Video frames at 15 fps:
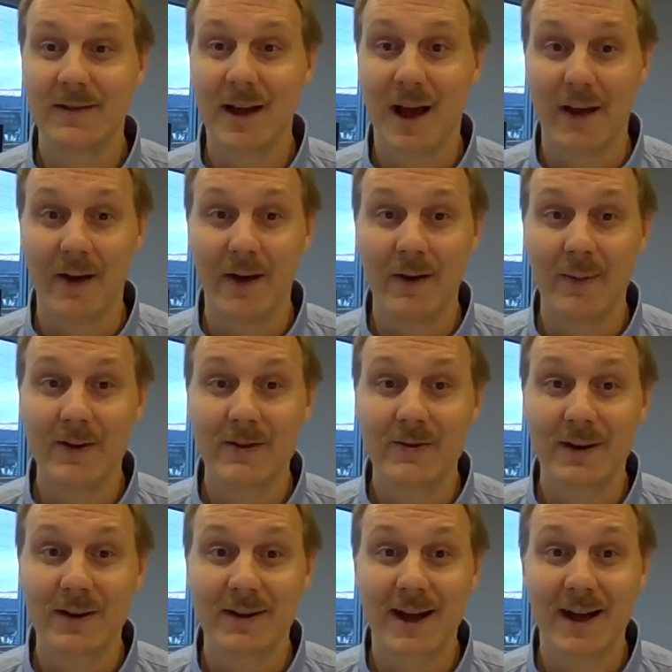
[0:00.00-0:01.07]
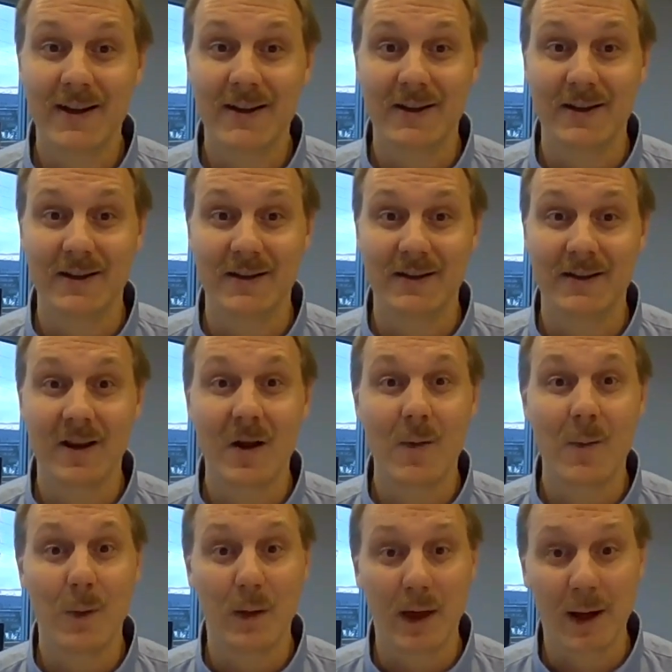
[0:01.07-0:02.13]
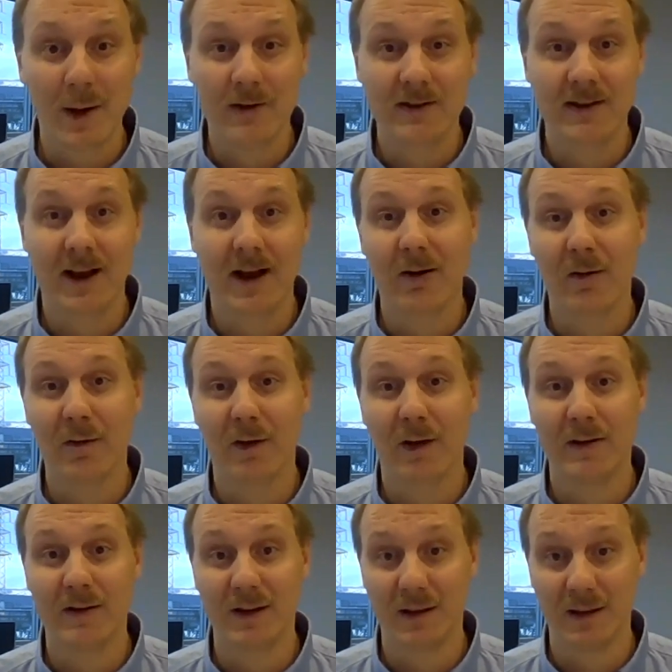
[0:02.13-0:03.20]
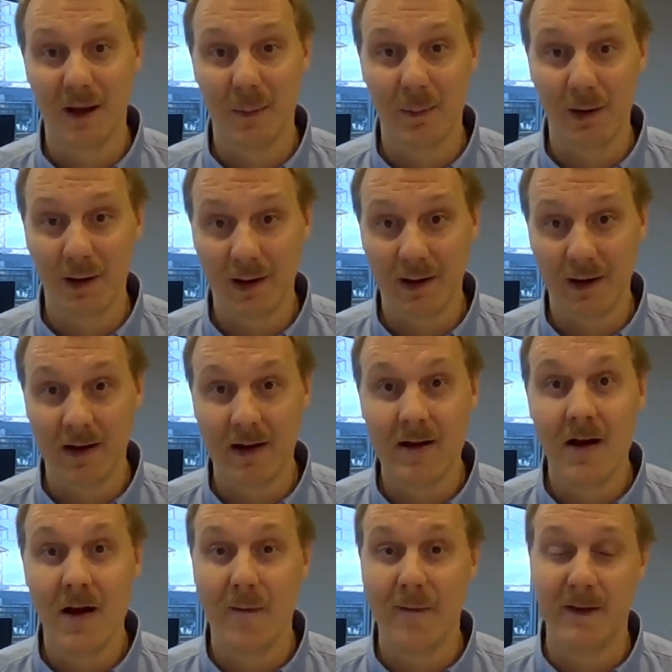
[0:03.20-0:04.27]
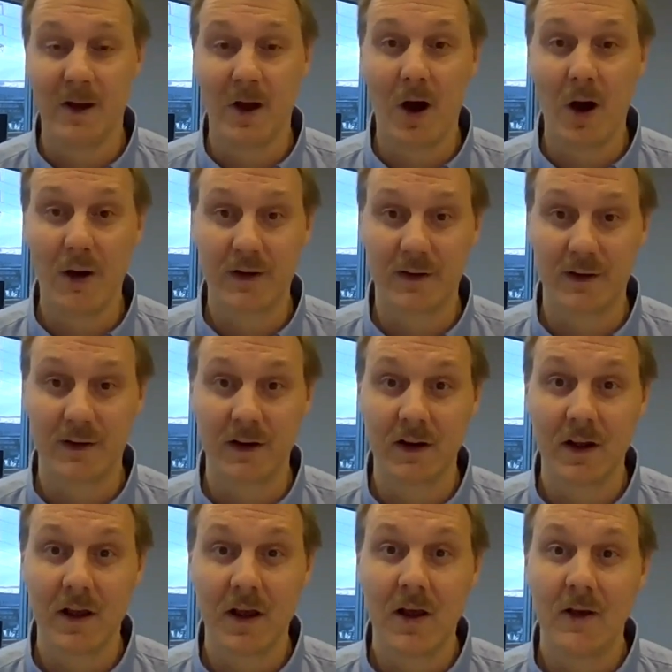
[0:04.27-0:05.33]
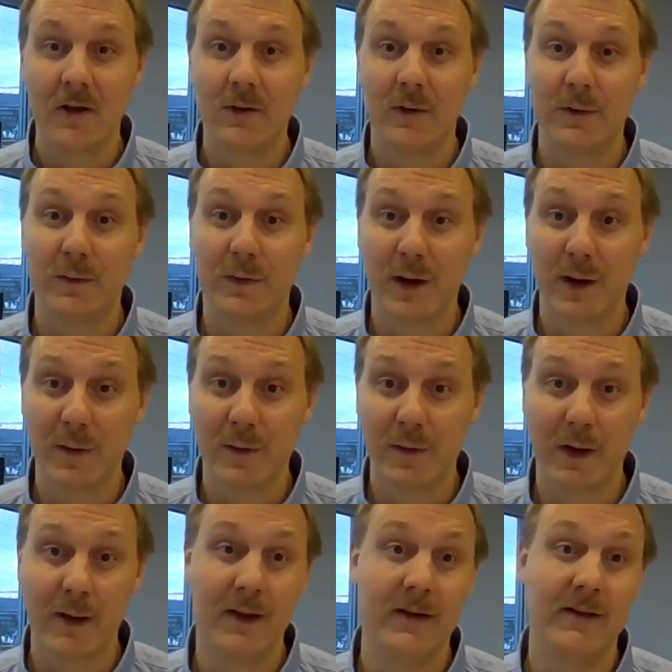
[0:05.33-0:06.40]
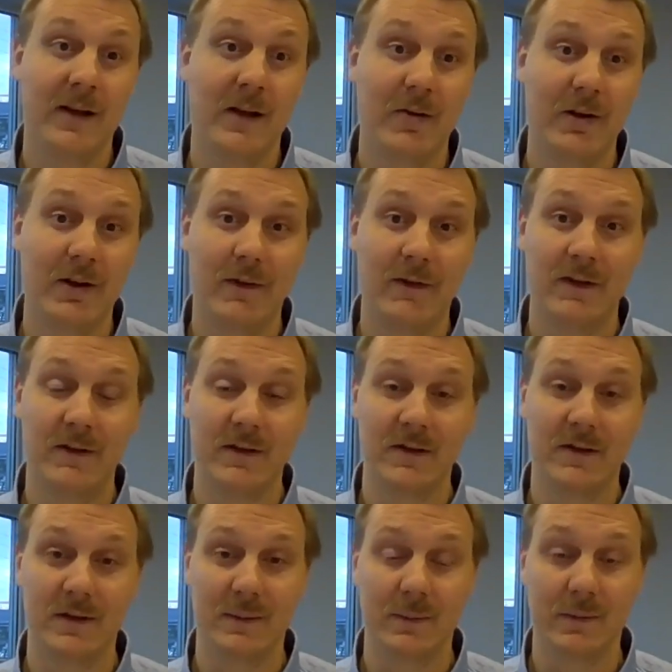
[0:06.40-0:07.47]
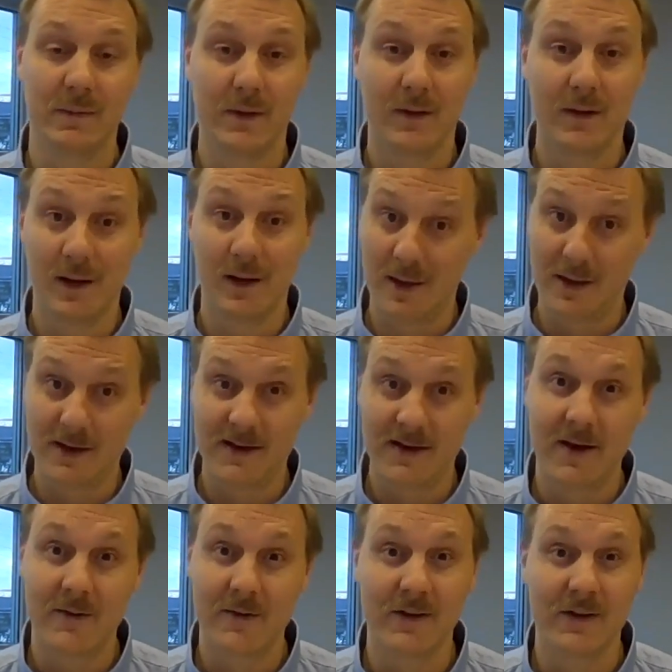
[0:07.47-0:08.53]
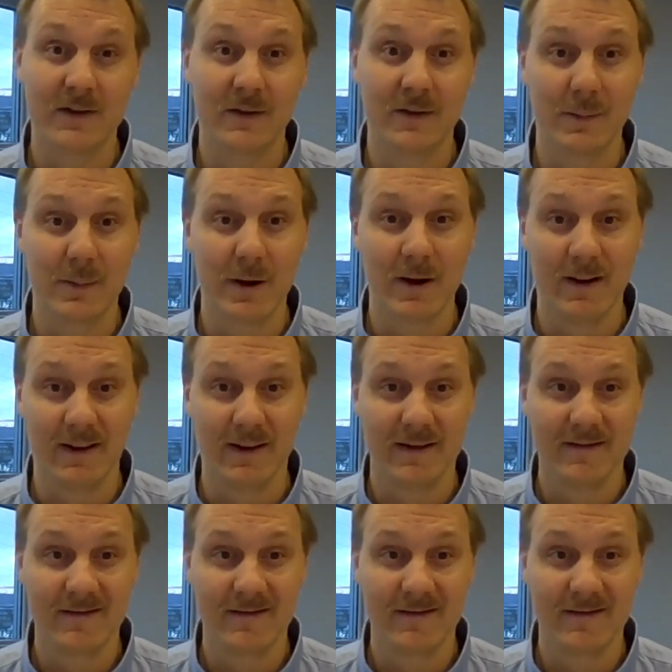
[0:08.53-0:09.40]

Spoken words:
anonymous transactions without sacrificing the ability of the auditor to verify the integrity of the system and the soundness of the money.